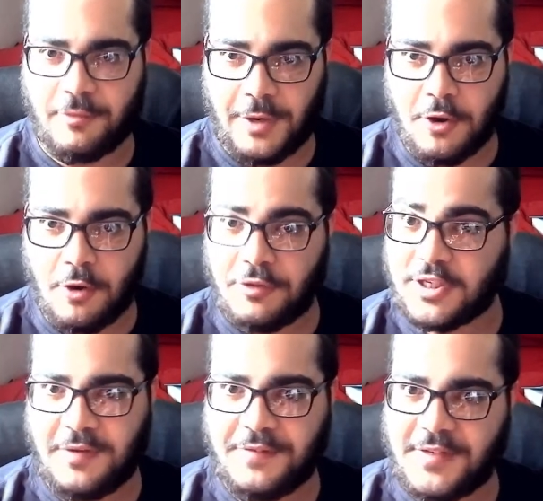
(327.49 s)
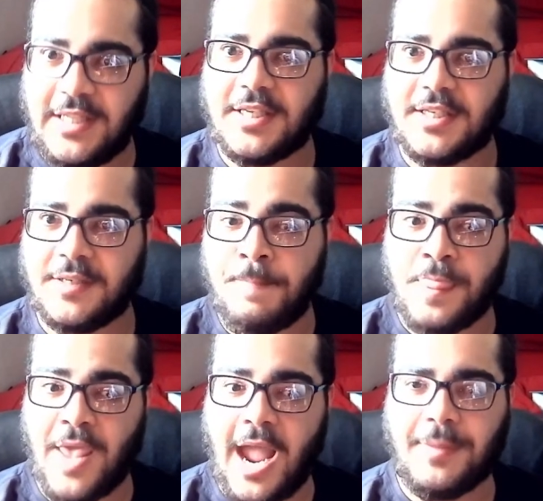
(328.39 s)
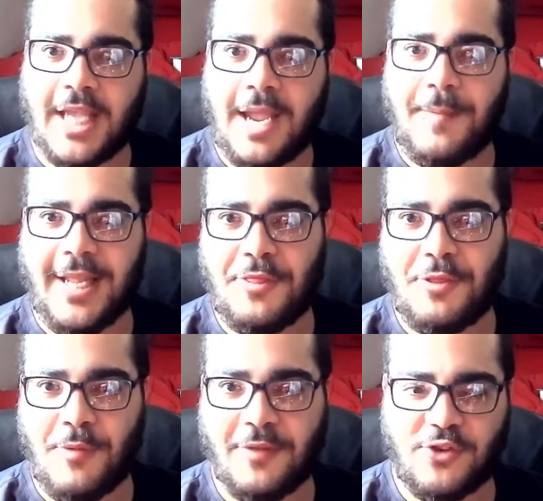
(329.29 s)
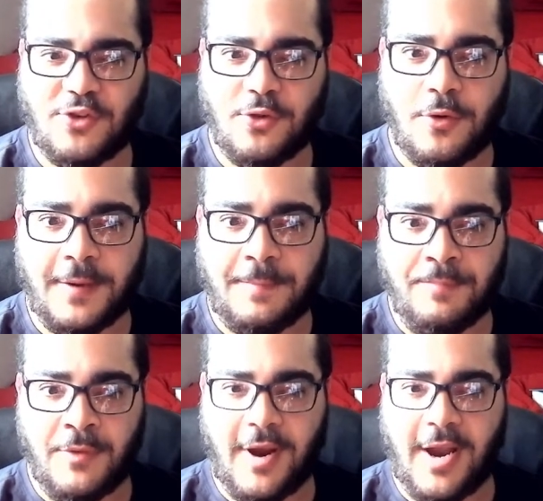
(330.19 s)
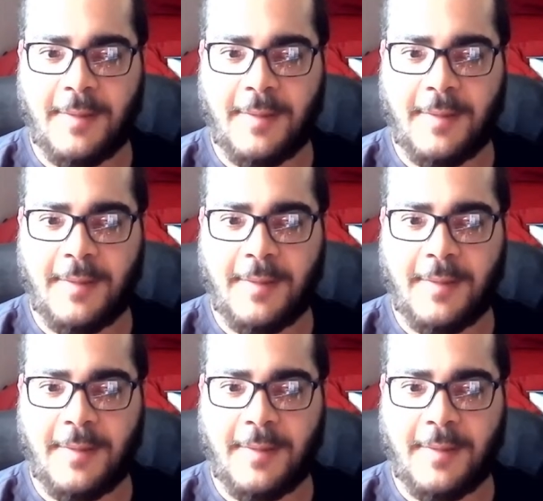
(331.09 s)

We know this. We've seen this time and time again throughout the story, right?